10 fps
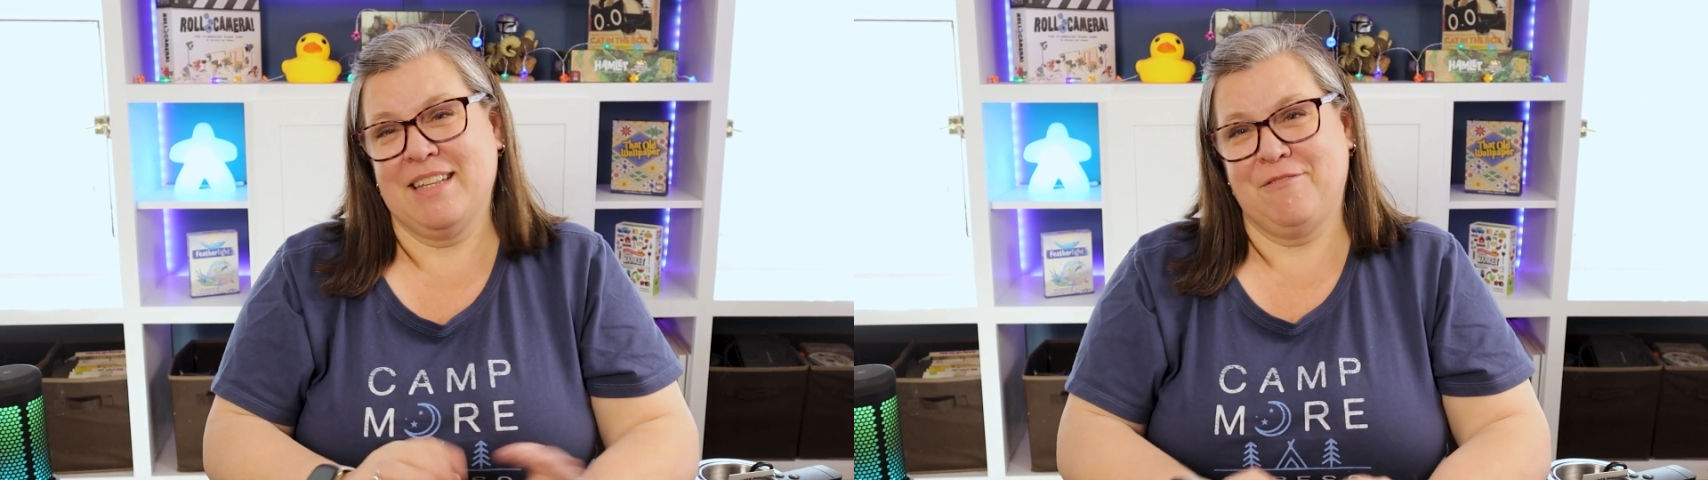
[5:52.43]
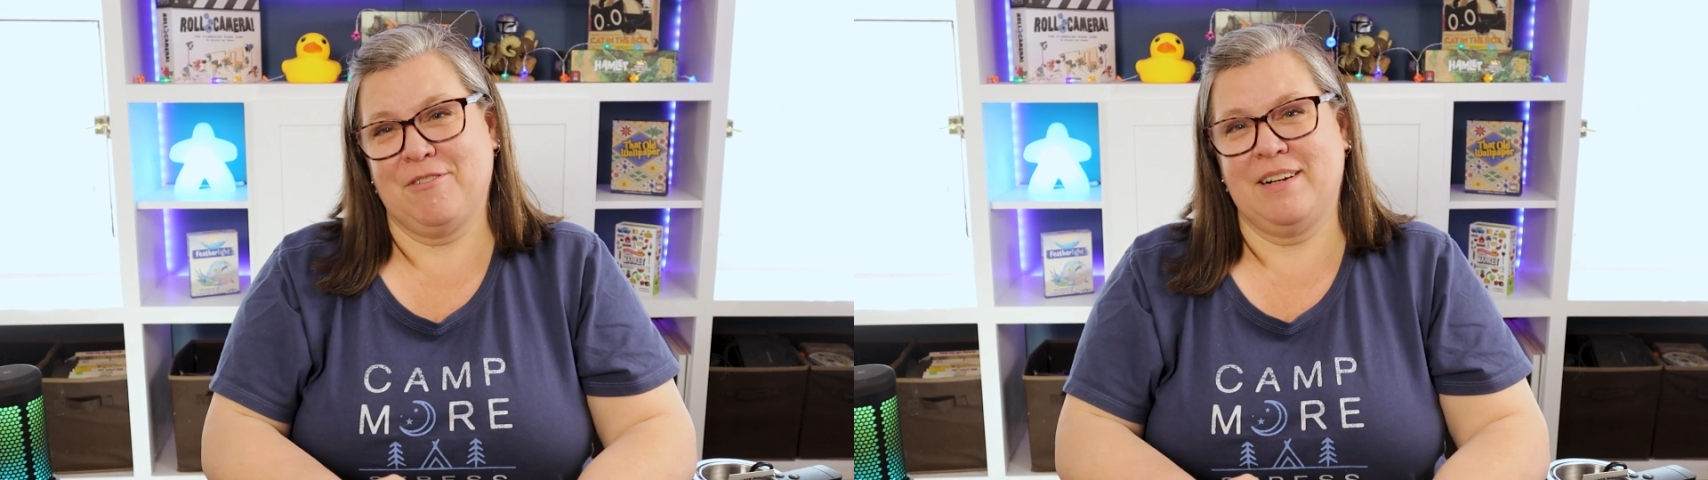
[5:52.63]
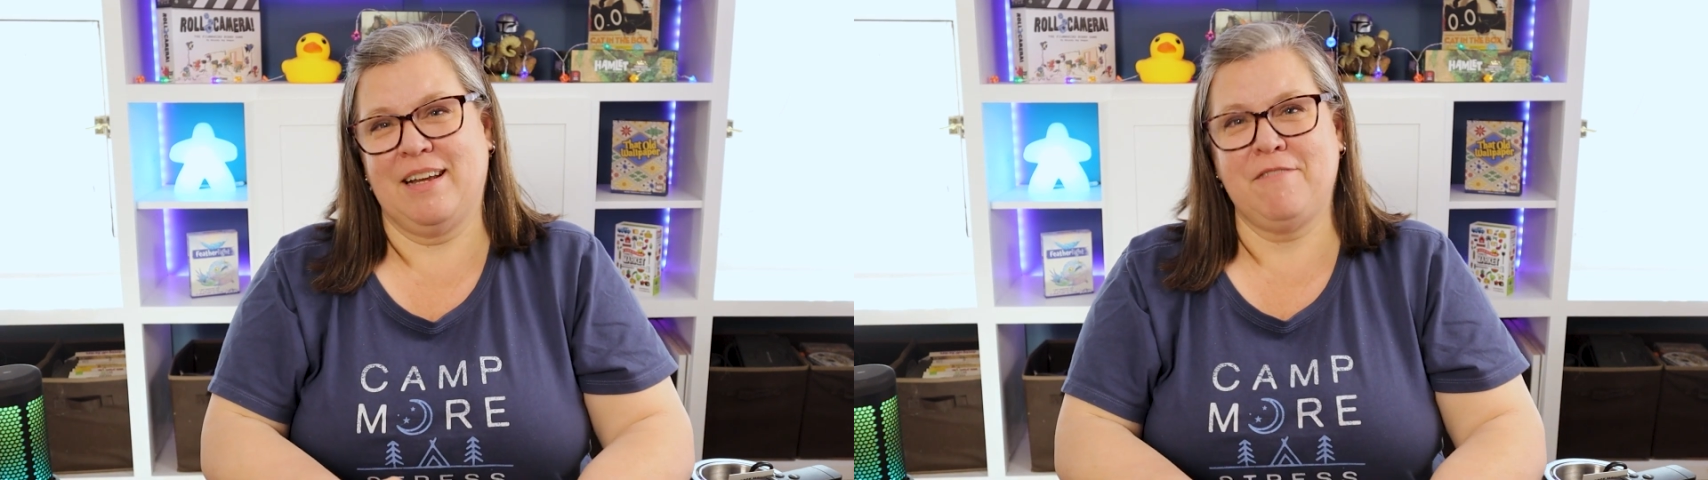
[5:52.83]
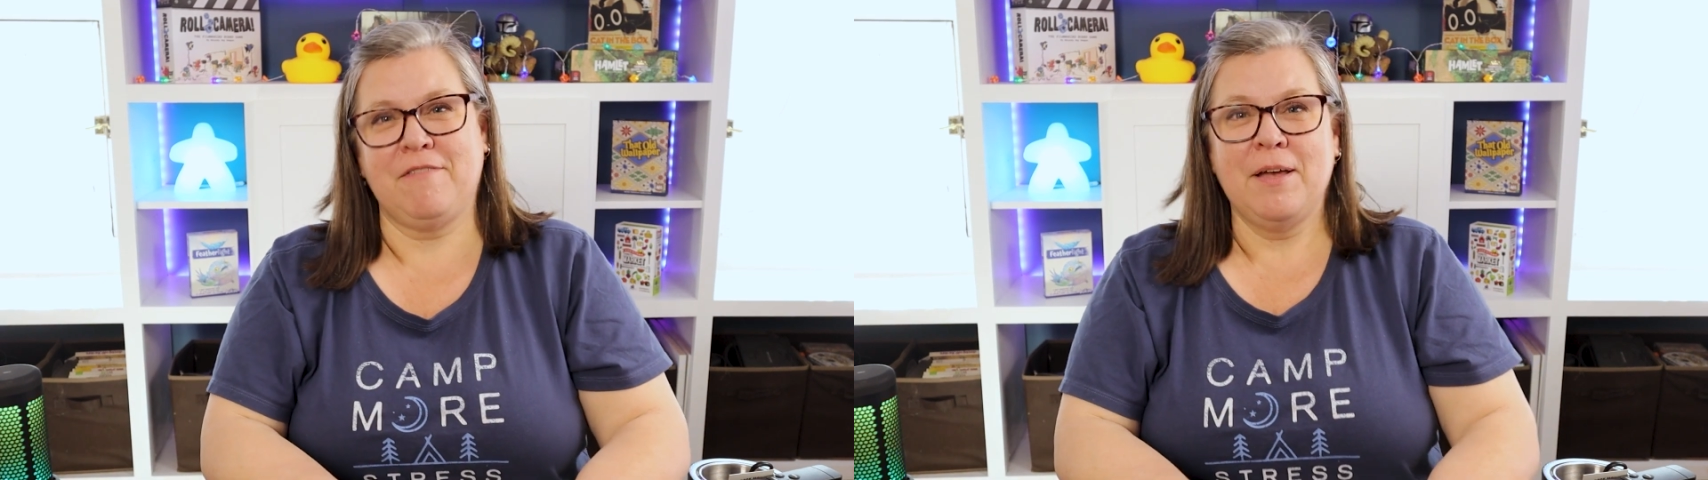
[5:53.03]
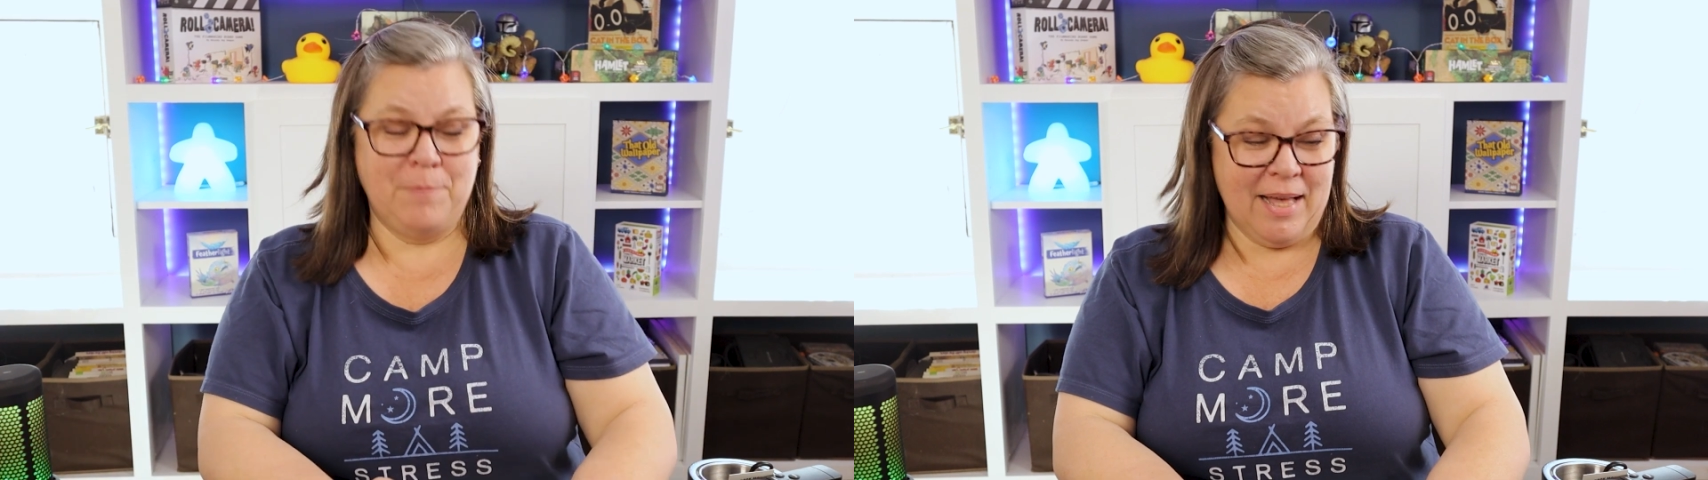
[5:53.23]
never
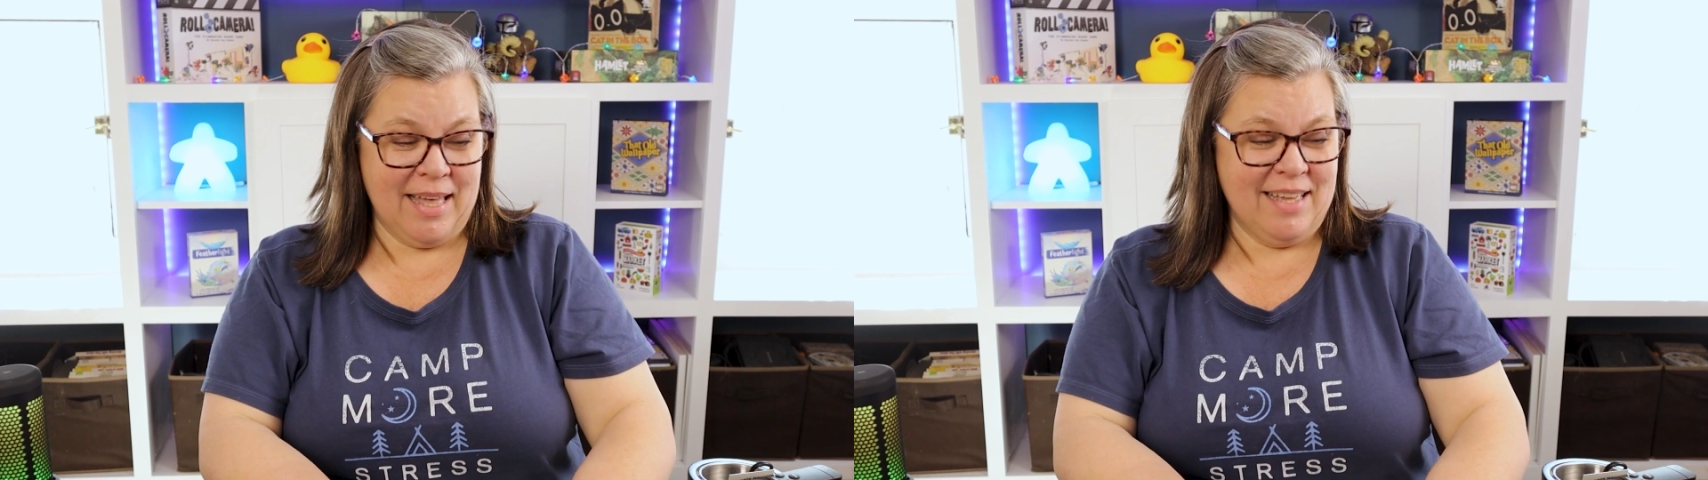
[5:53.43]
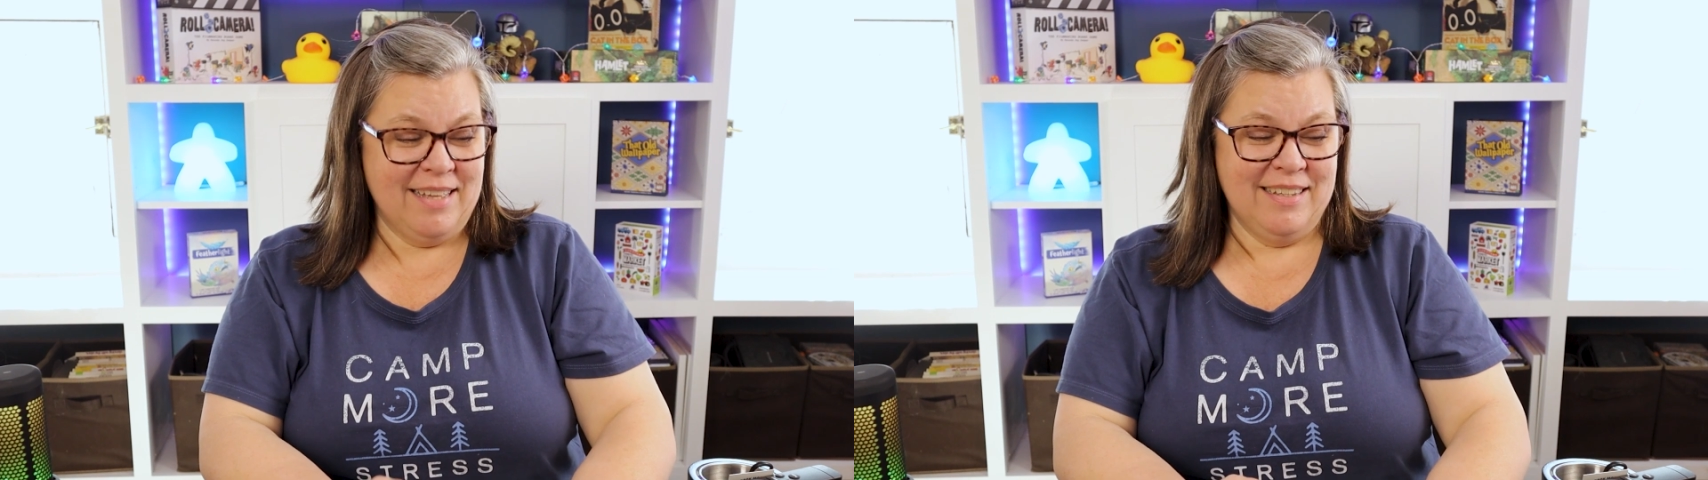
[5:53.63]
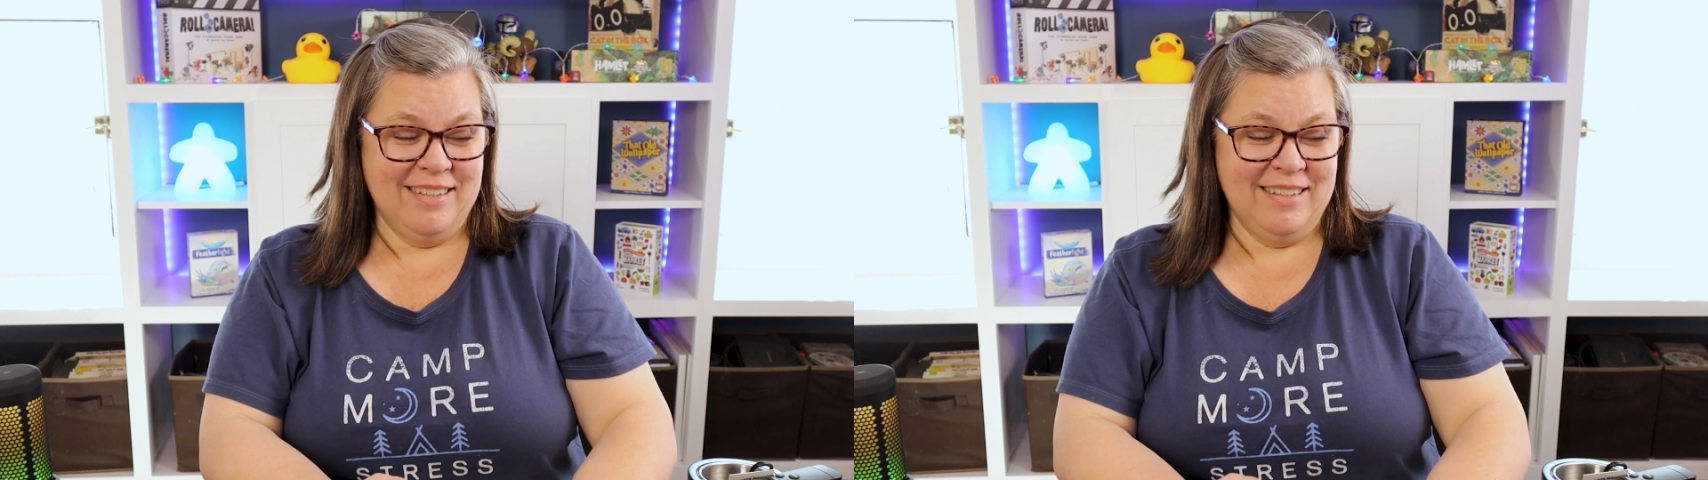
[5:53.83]
enough. But